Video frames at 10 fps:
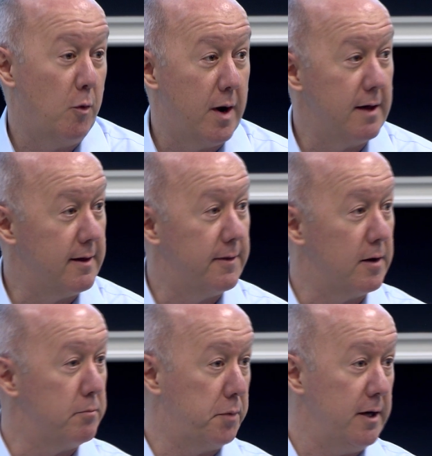way that
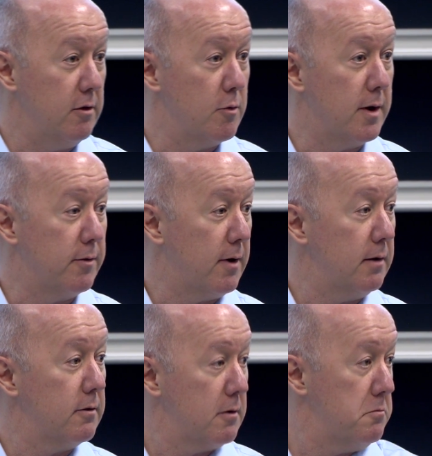they're pleased with,
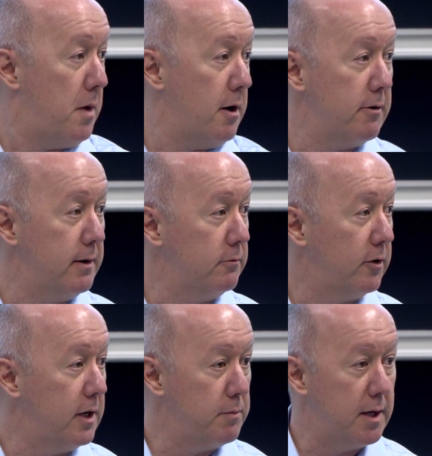right? So moderate
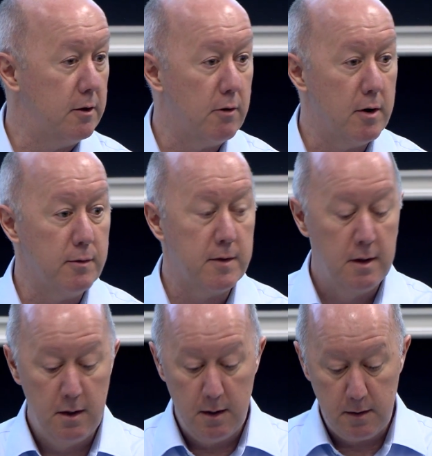GDP growth,
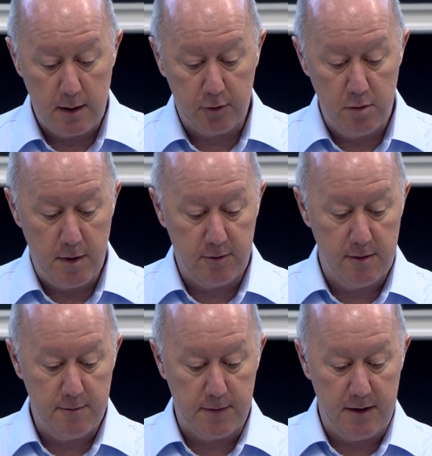not too much
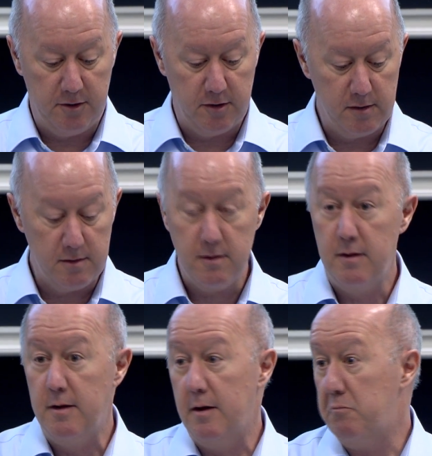inflation,
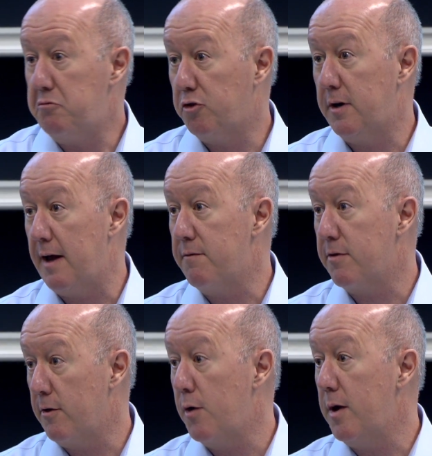should have
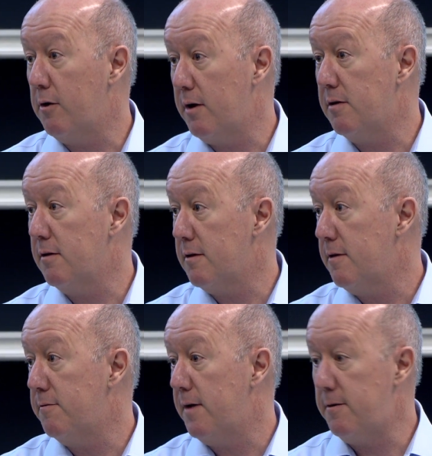slow increases in
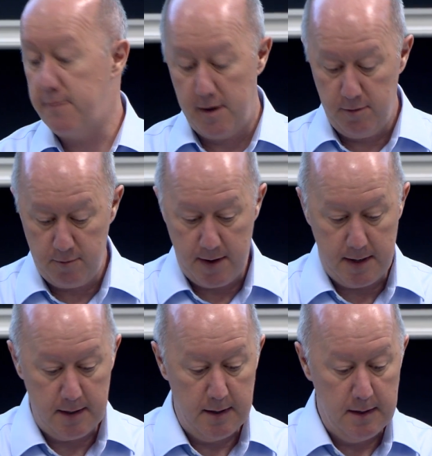the Fed funds
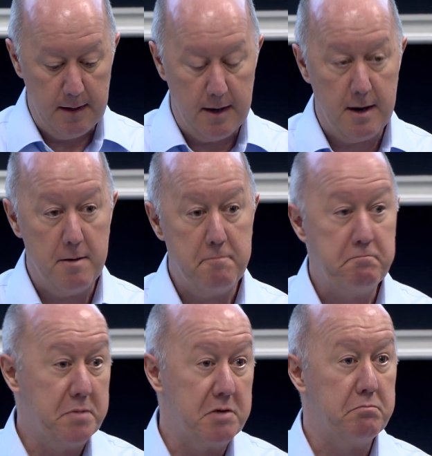rate,
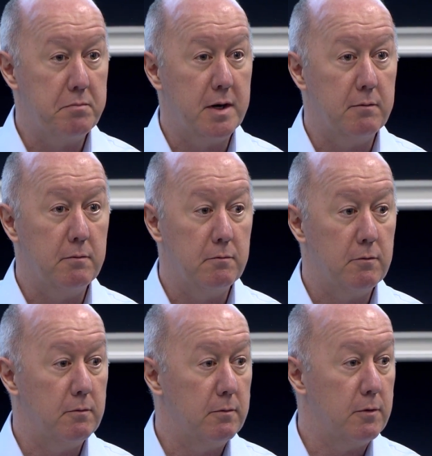um, but, but
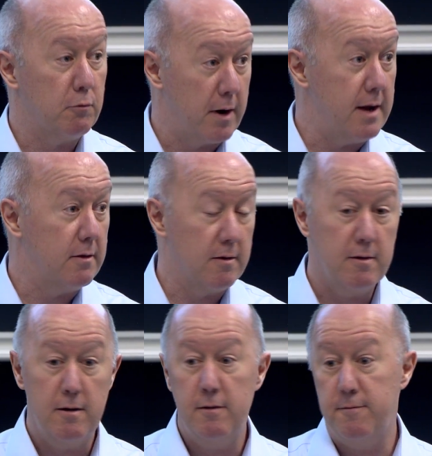the rates,
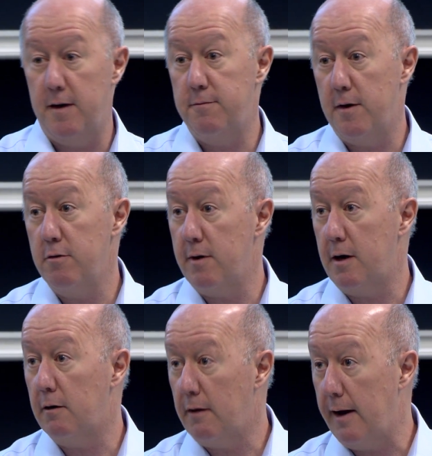the, the Fed funds
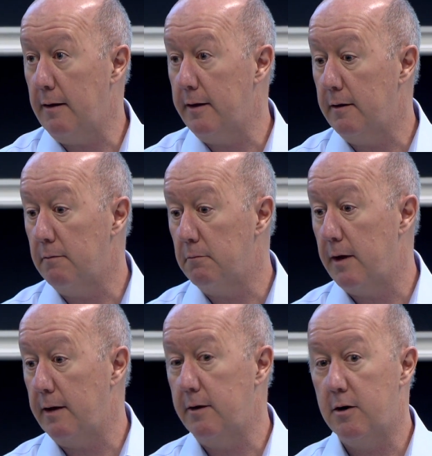rate are likely,
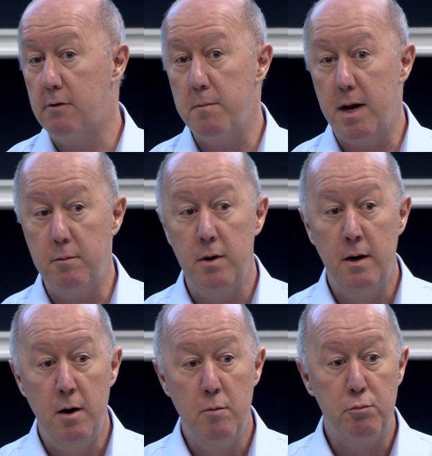likely to remain
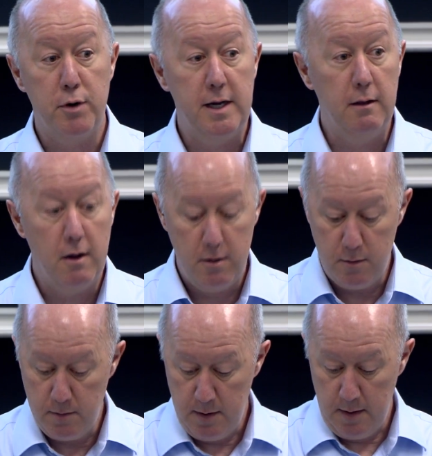pretty low